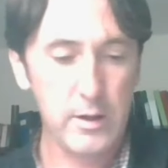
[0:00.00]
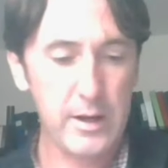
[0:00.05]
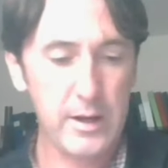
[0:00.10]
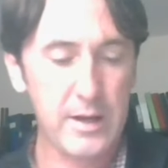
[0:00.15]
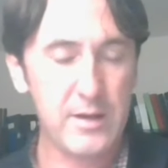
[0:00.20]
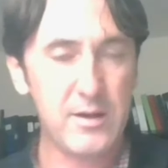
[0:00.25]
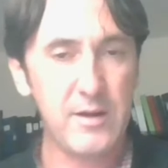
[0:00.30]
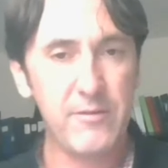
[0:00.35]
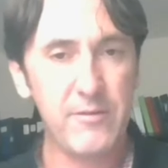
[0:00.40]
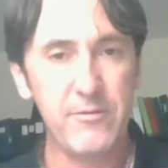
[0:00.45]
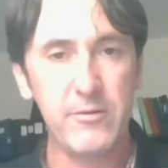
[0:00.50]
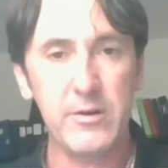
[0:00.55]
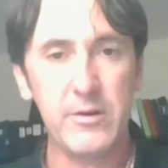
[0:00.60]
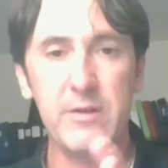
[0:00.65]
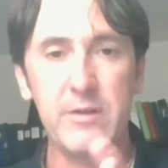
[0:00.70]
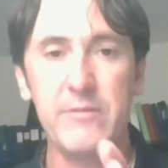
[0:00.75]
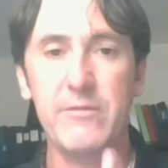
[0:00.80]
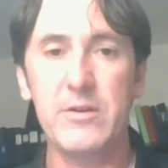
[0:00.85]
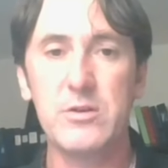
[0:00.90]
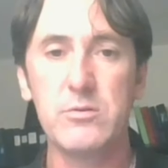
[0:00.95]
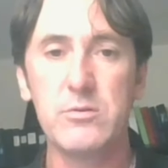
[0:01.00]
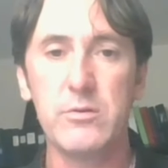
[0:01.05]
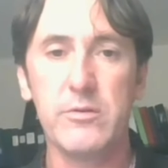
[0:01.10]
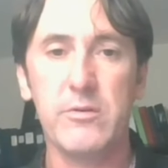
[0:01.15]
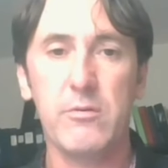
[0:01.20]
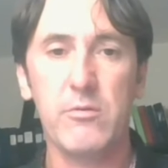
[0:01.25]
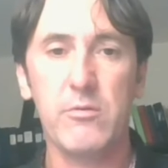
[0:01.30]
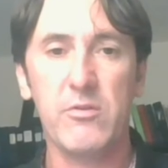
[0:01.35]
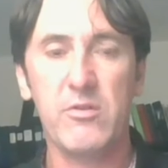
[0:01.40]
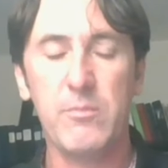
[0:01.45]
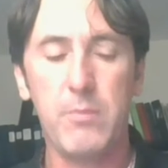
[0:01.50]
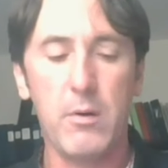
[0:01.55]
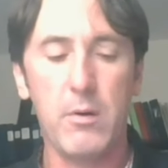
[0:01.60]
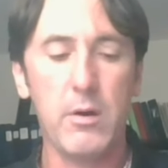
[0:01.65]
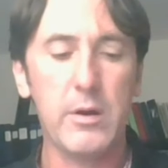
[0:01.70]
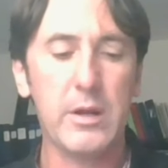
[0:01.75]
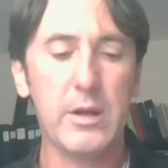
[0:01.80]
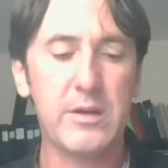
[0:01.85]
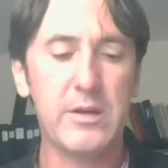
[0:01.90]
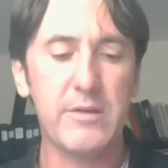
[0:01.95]
And different individuals are
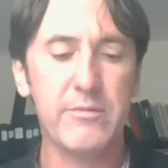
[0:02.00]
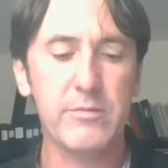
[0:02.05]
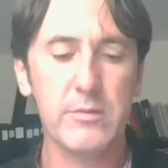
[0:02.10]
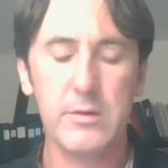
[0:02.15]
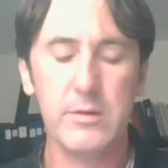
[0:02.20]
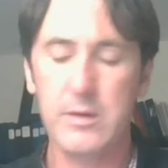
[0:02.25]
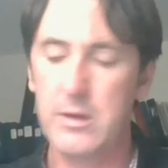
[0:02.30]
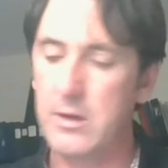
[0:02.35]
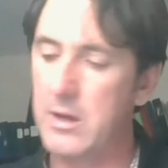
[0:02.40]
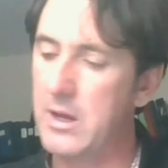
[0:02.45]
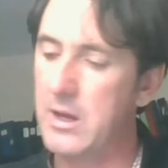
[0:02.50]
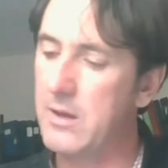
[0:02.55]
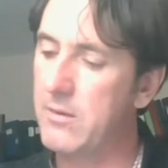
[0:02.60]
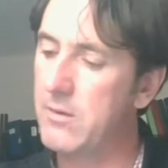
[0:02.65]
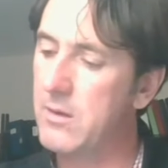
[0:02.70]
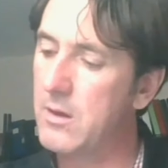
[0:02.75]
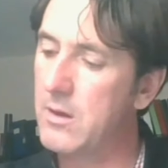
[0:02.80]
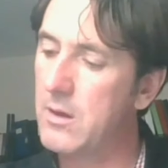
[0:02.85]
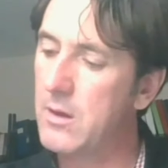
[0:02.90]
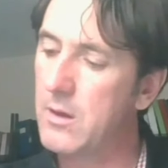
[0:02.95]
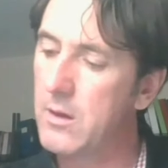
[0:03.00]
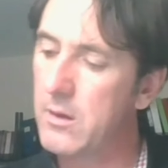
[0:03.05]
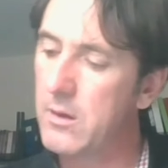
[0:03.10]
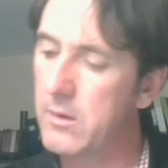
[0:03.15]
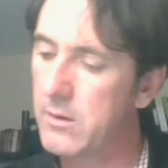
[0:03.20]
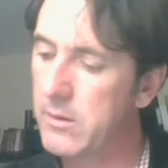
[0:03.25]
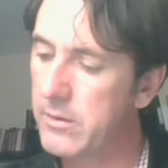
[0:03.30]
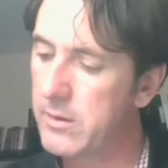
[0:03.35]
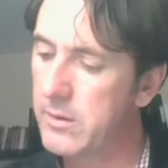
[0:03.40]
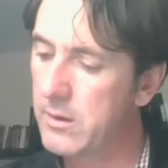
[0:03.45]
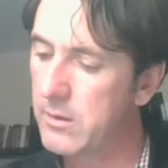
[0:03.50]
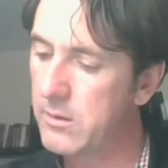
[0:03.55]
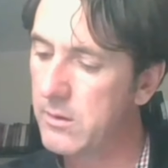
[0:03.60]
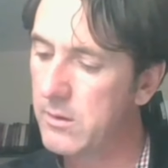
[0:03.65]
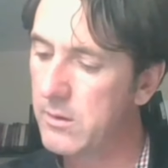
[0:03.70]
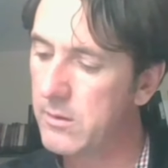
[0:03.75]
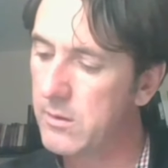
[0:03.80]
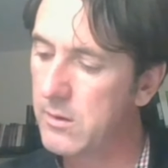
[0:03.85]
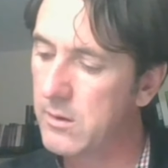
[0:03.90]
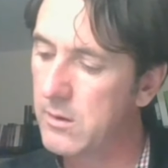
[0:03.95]
responding differently in
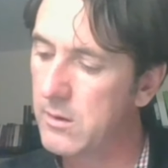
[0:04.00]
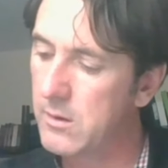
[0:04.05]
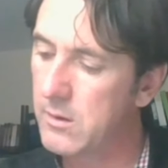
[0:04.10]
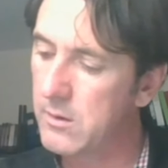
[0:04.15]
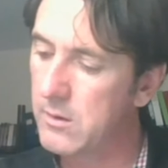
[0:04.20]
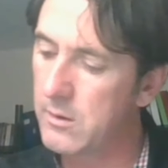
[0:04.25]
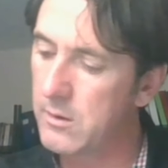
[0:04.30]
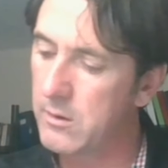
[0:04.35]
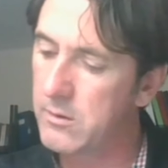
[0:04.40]
the